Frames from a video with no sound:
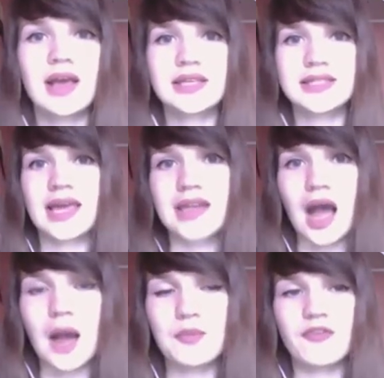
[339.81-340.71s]
signed
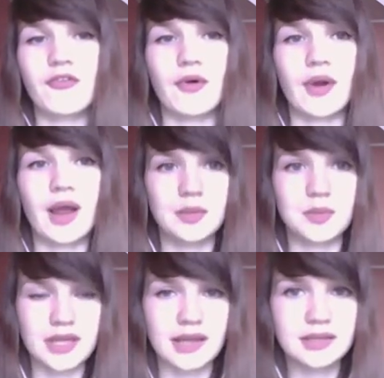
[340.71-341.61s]
up for
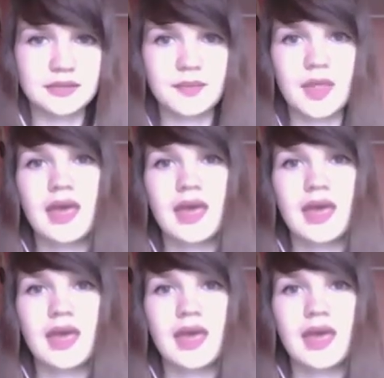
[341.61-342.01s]
Admitad.